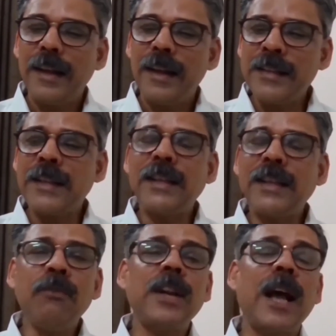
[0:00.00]
It's a
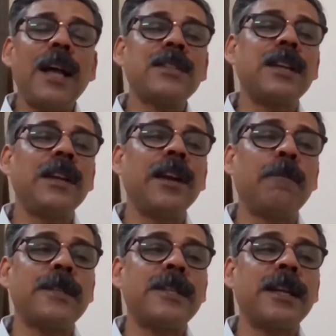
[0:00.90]
tough task in a
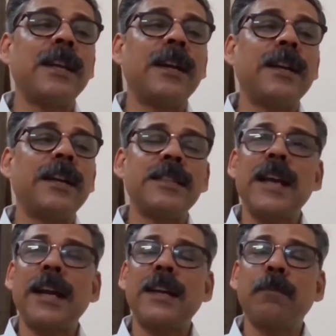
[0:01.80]
present context
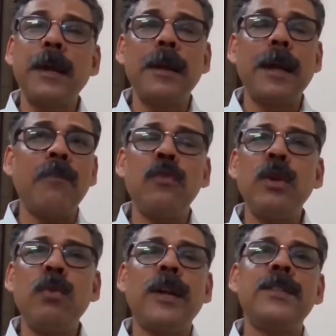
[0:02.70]
that
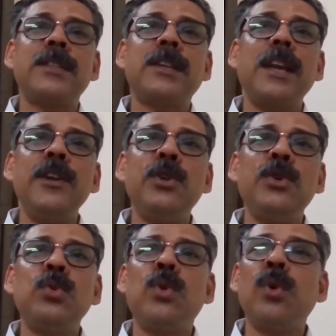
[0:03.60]
everyone is keen
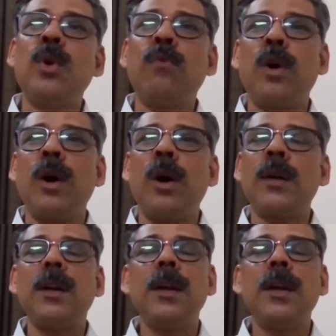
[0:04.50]
to go for